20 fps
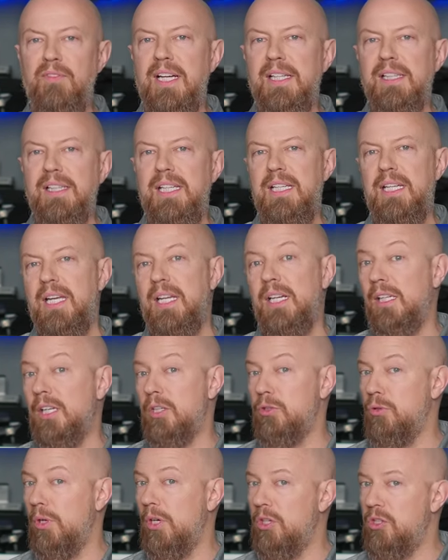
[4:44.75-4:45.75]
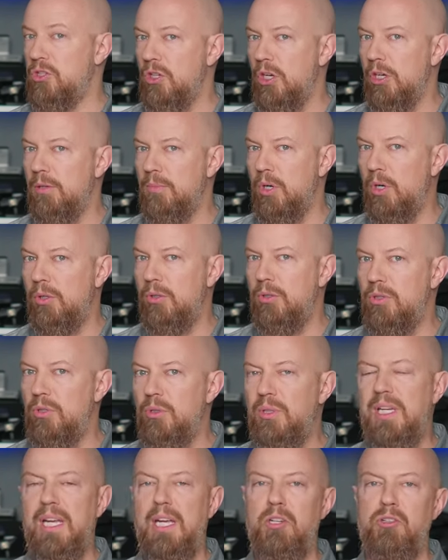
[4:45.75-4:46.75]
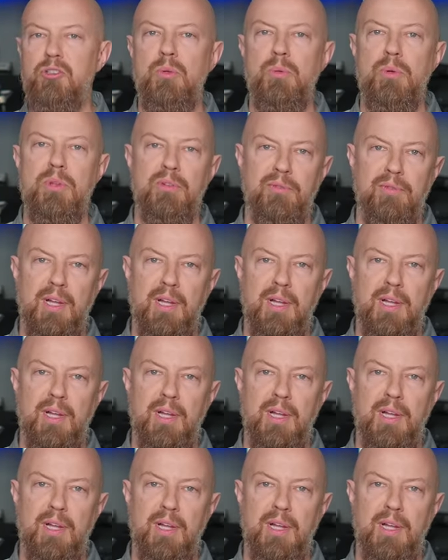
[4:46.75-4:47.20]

finally, in electronic shutter mode, you can't shoot with a